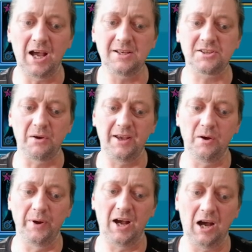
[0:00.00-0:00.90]
Okay guys,
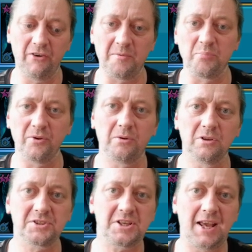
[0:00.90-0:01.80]
so here we are in
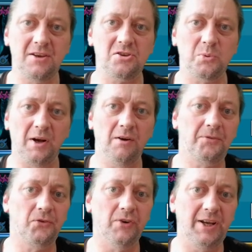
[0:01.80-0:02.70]
Brutal Stage
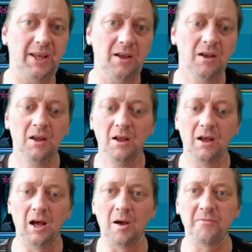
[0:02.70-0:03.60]
12-3.
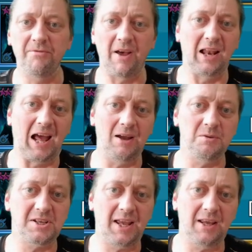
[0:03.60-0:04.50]

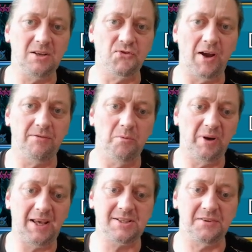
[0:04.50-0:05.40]
Fellhound taking his
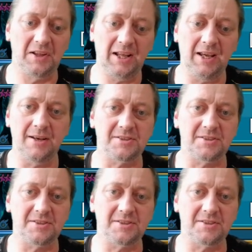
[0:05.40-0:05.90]
rightful place in